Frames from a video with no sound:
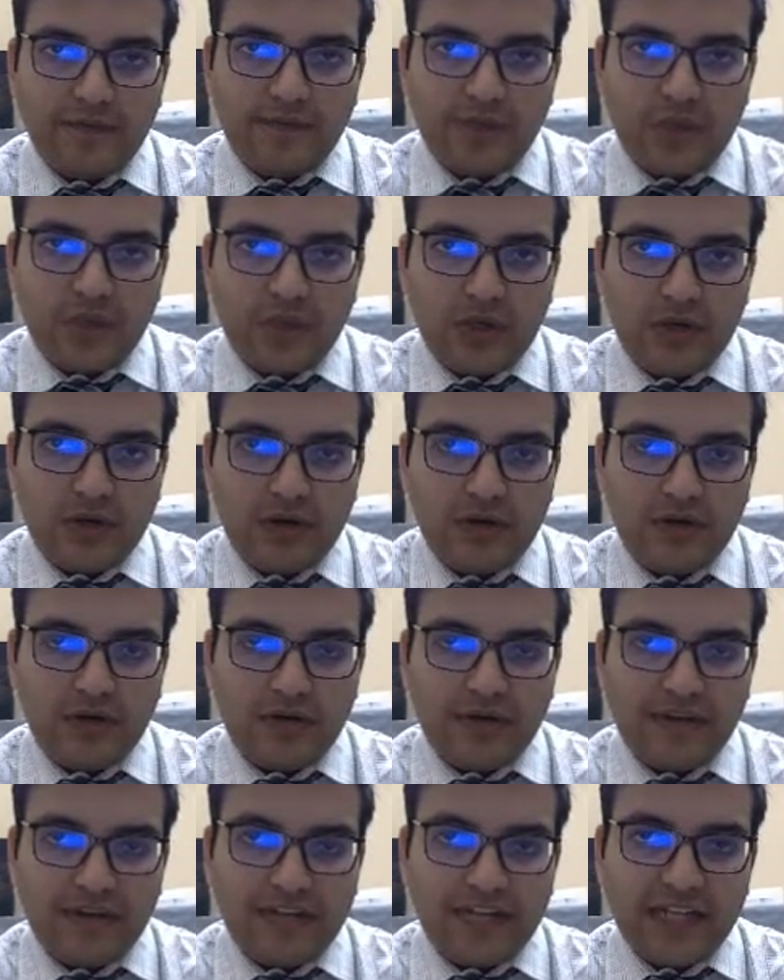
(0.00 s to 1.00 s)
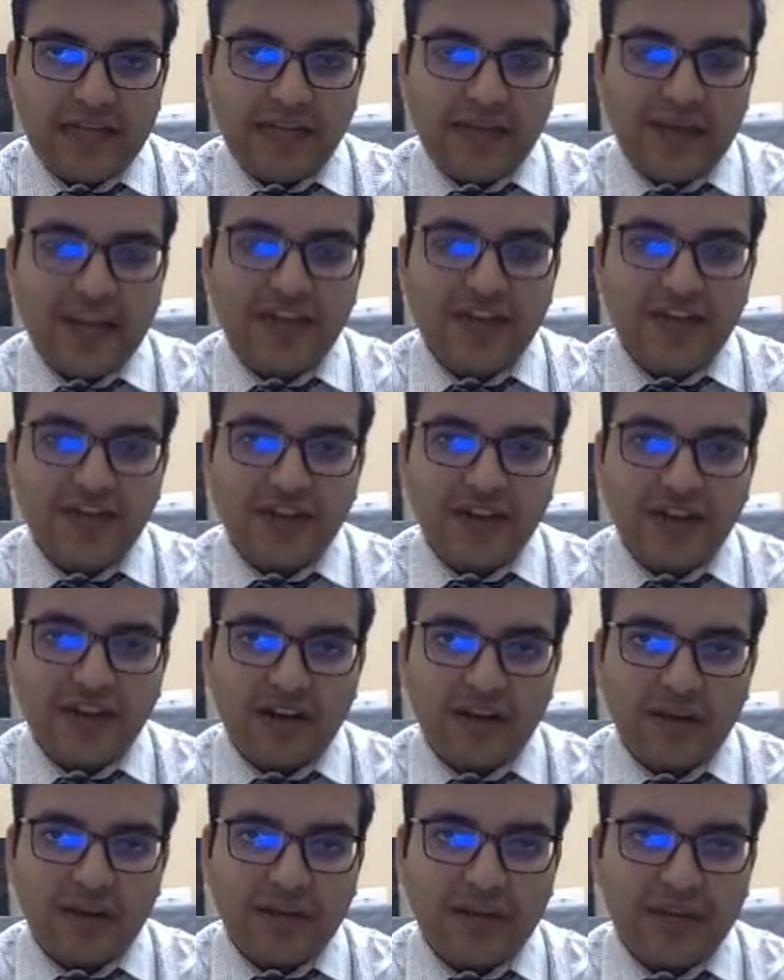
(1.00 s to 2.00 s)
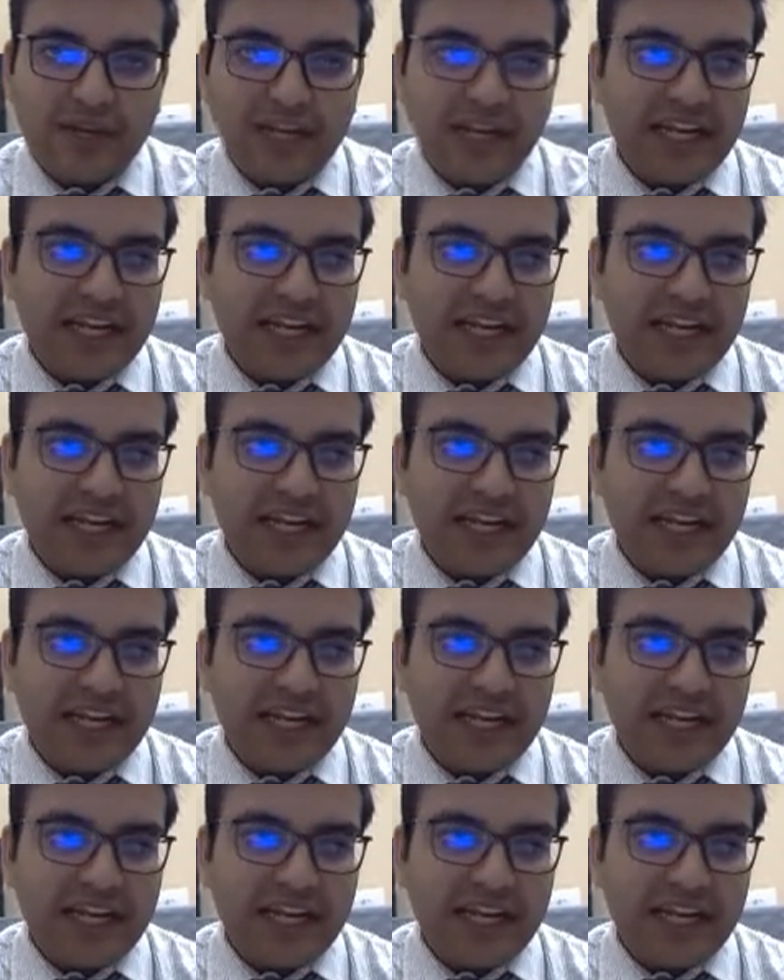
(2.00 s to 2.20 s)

a finance manager in a company,